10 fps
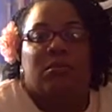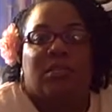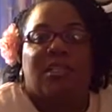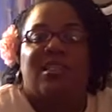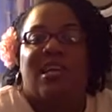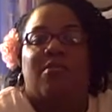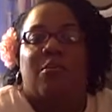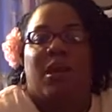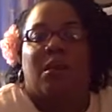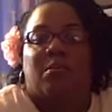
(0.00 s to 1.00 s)
Just leave
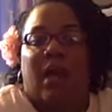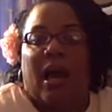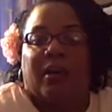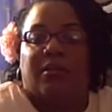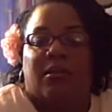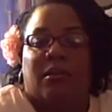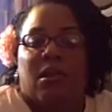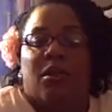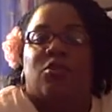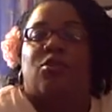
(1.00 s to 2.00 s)
them unblocked.
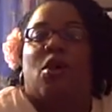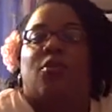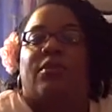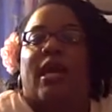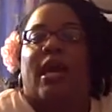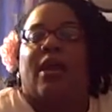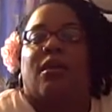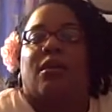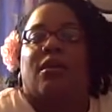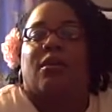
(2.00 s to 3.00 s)
Okay. So that
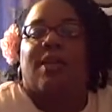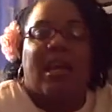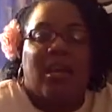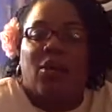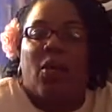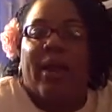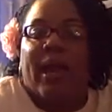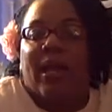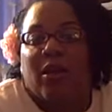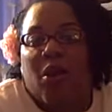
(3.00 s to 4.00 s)
they can go
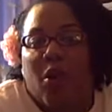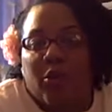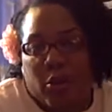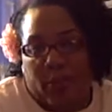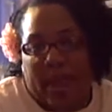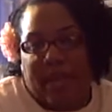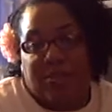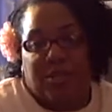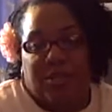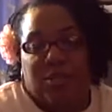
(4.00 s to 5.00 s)
ahead and go on your page
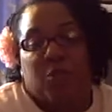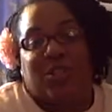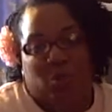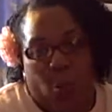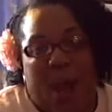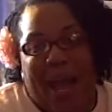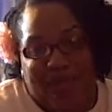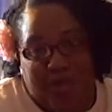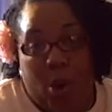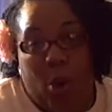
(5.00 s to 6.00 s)
and see what's
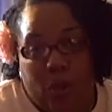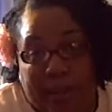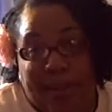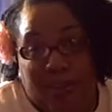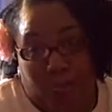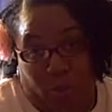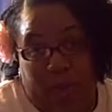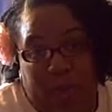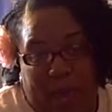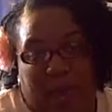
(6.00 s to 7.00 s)
wine zone, as
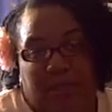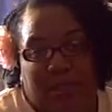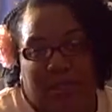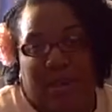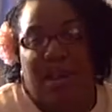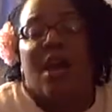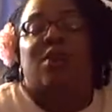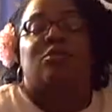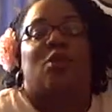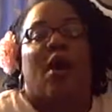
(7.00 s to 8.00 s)
Bernie Mac would say. Yeah,
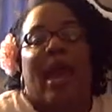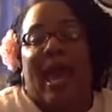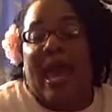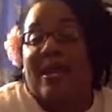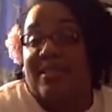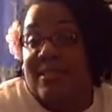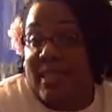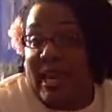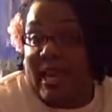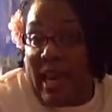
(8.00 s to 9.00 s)
yeah. So I had a
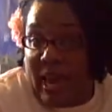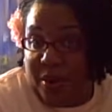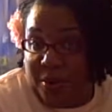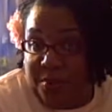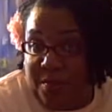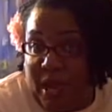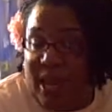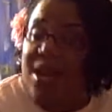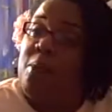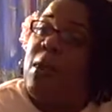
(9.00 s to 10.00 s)
said hater,
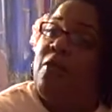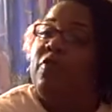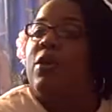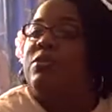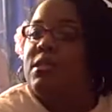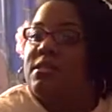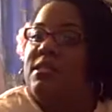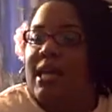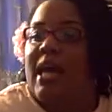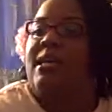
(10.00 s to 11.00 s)
uh-huh. and uh, my first
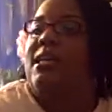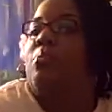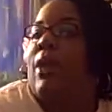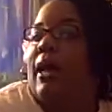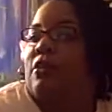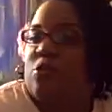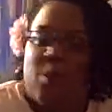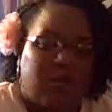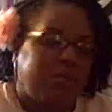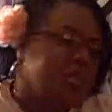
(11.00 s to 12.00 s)
instinct I did block this
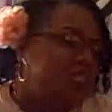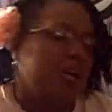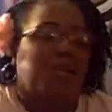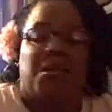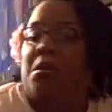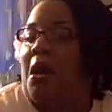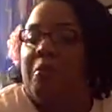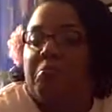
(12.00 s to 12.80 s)
person. I said no.